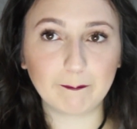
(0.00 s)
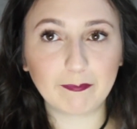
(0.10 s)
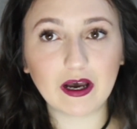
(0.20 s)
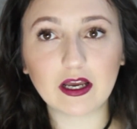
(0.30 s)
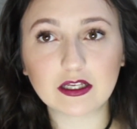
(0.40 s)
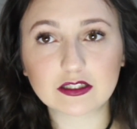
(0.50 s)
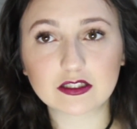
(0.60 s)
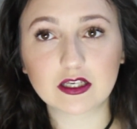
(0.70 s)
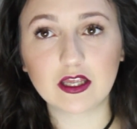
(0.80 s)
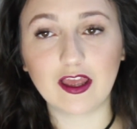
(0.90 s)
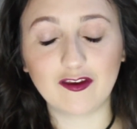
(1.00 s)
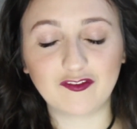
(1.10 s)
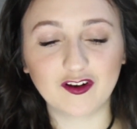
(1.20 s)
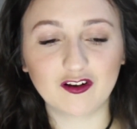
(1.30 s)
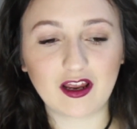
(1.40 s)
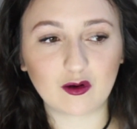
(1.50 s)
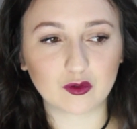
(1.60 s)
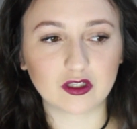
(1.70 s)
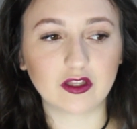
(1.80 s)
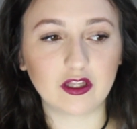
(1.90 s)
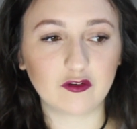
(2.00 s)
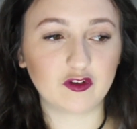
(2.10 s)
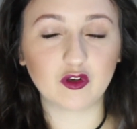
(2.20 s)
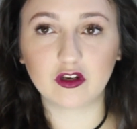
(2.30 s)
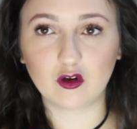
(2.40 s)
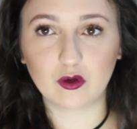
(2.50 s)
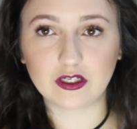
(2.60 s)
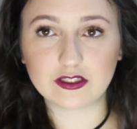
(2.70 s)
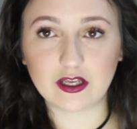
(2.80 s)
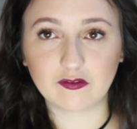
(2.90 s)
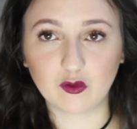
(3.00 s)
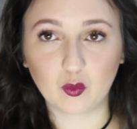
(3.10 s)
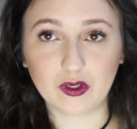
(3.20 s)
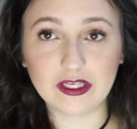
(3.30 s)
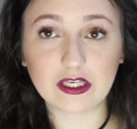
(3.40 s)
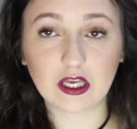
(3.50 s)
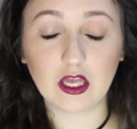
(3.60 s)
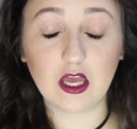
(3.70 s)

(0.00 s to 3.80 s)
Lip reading: But if you can go any day of the week,